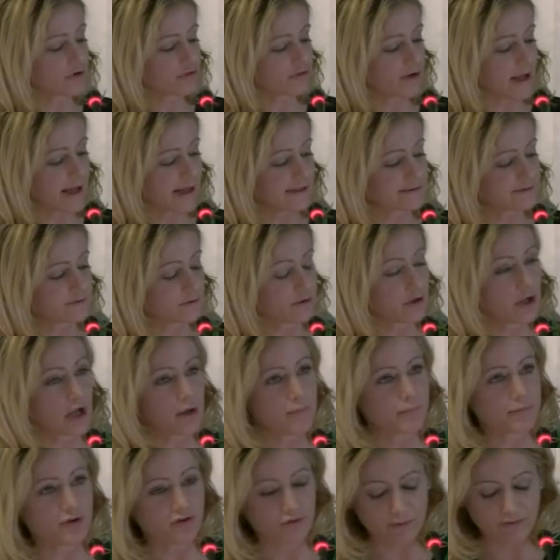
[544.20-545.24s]
more task to
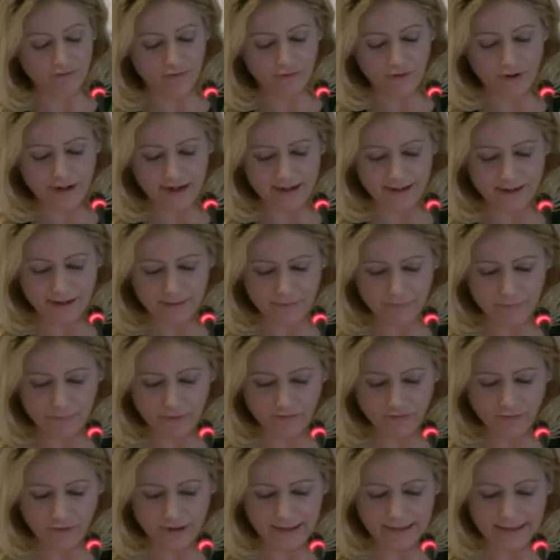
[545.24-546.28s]
accomplish before I
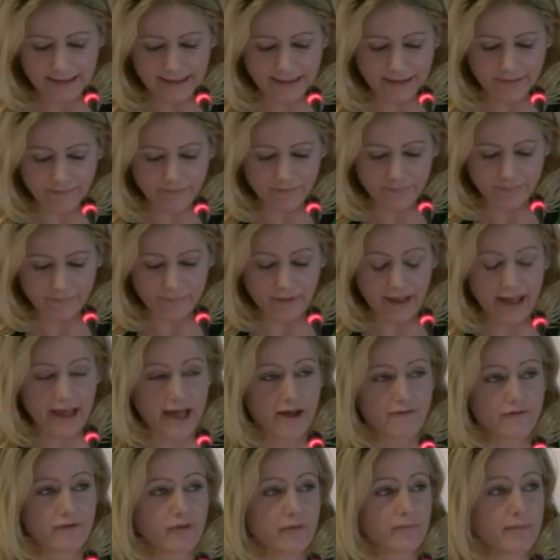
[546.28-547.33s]
leave, on
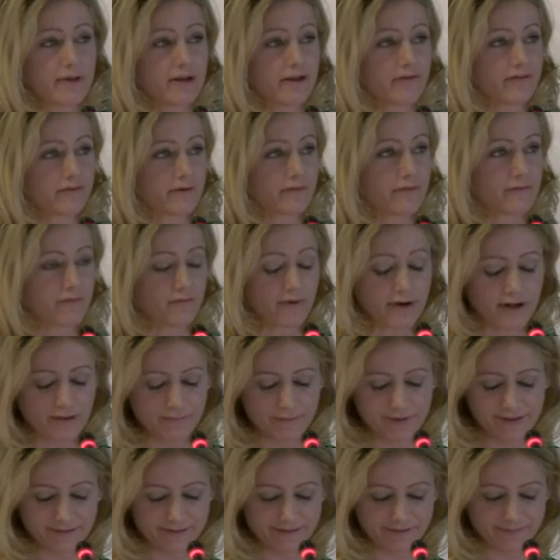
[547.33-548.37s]
behalf of the Minister of
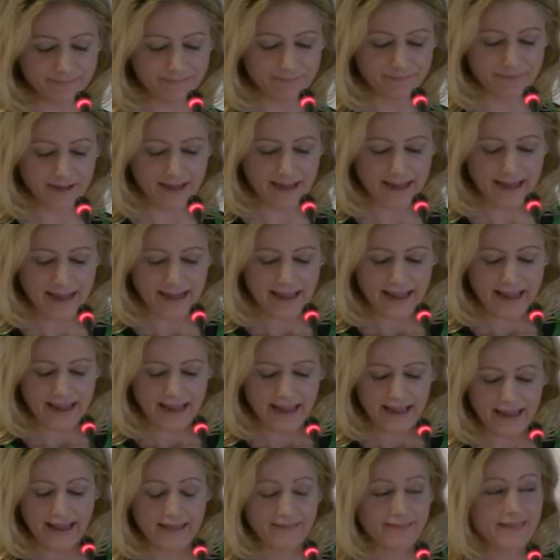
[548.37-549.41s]
Environment.
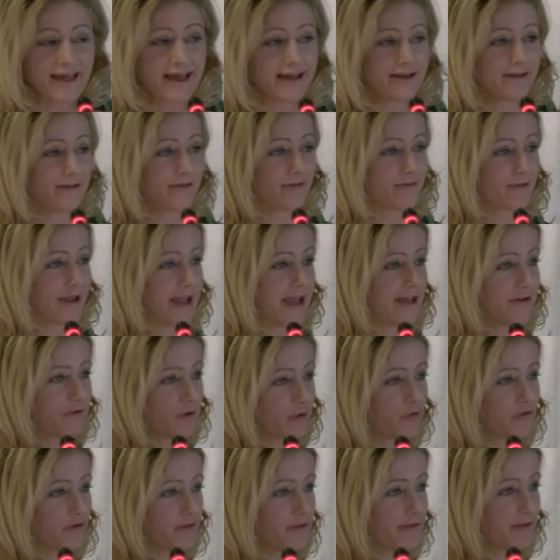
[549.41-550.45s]
And that is to hand
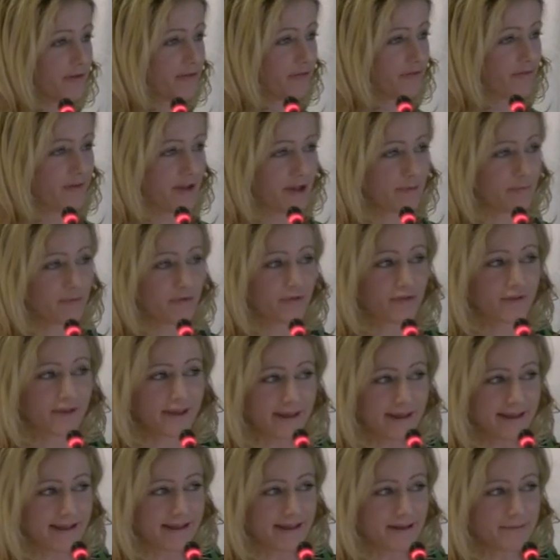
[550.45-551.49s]
over this famous
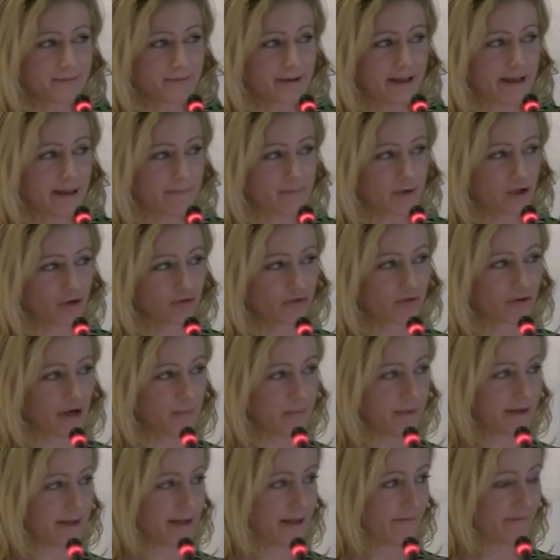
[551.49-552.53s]
key. I'm not sure how
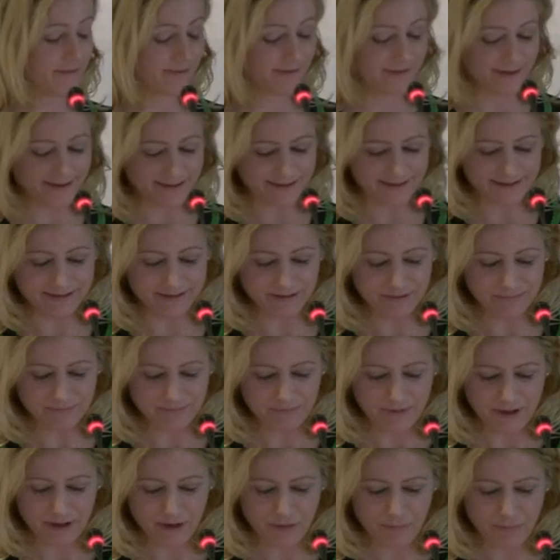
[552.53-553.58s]
many have seen it,
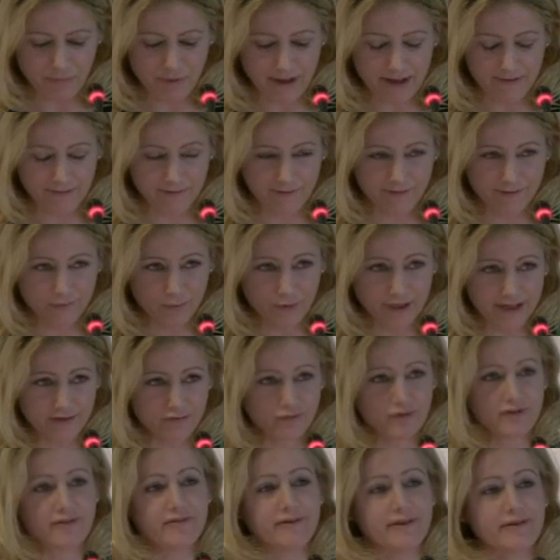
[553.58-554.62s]
but
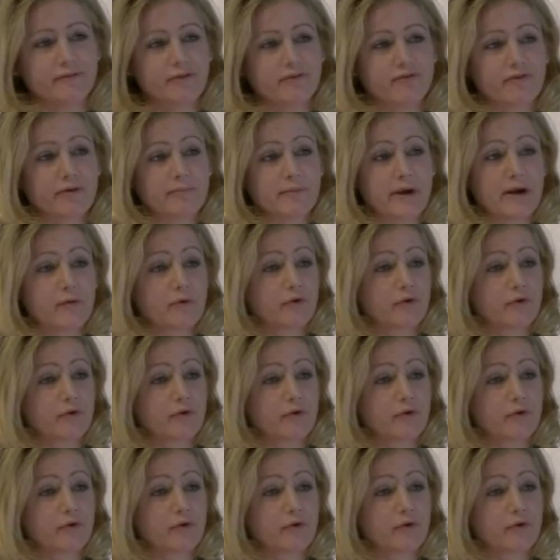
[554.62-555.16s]
Sweden received it from